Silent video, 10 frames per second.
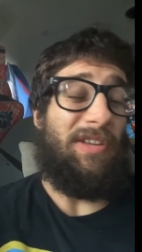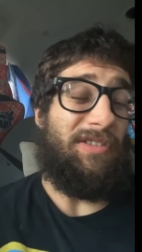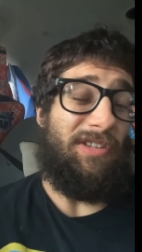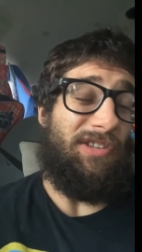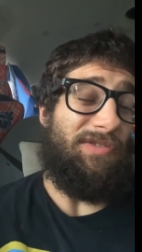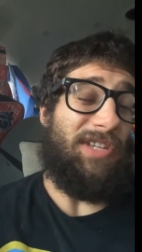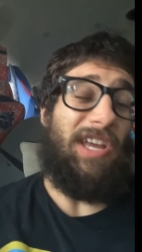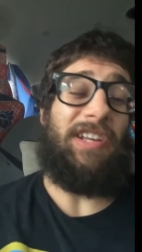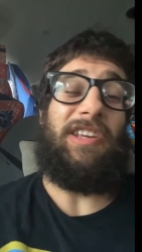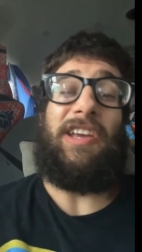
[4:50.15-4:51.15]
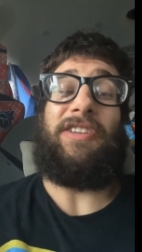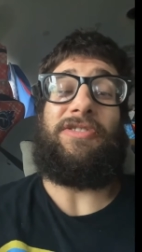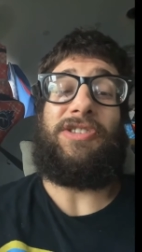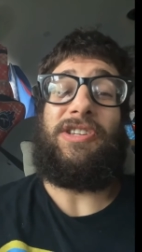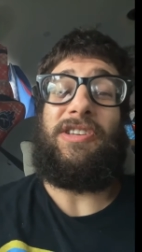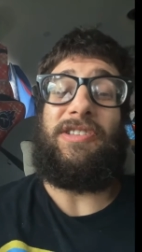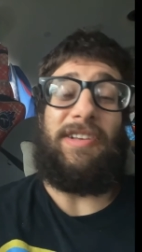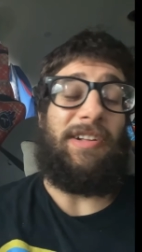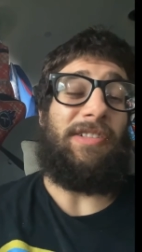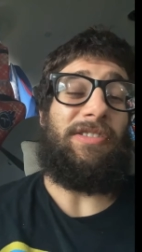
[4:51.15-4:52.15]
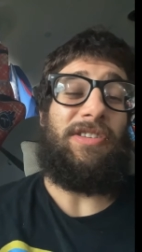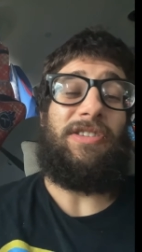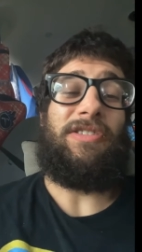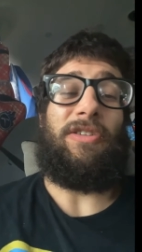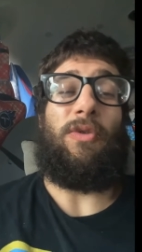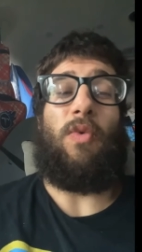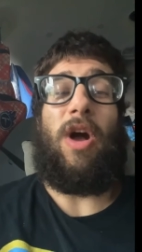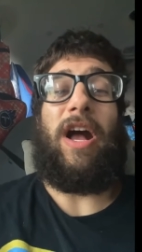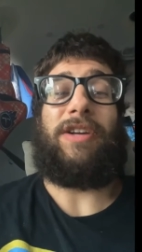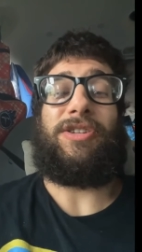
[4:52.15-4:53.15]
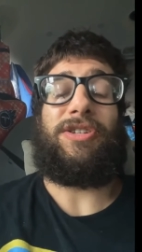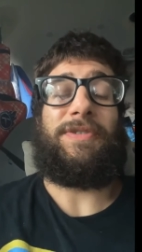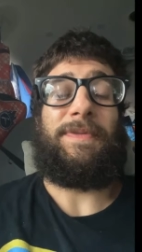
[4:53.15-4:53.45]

Didn't use any energy to clean or wash